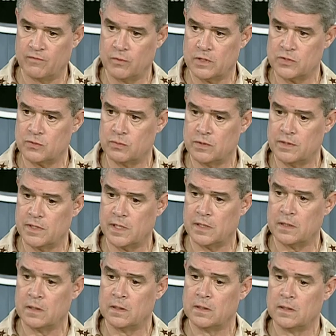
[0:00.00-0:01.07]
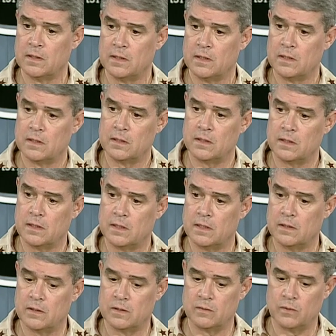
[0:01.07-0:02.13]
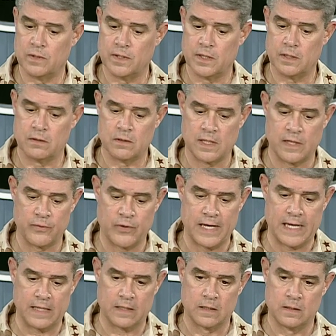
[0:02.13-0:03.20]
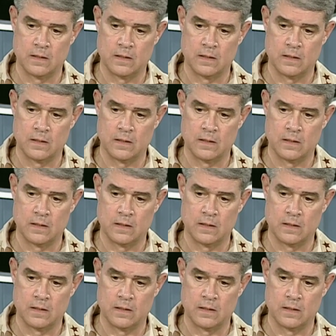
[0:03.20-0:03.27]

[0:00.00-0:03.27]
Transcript: voice within, uh, within Iraq.